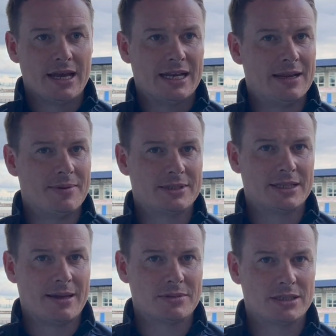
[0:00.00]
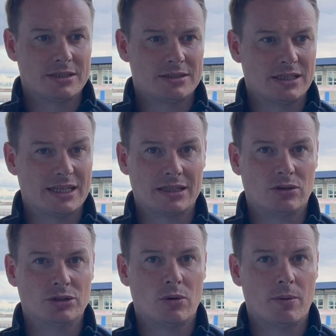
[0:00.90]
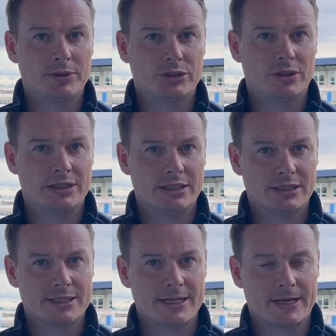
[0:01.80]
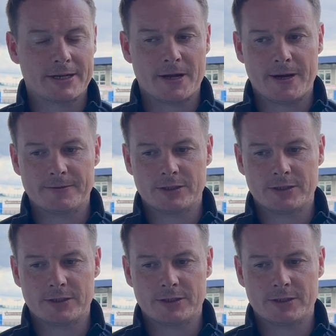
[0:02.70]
limited them to little or no opportunities in the second half.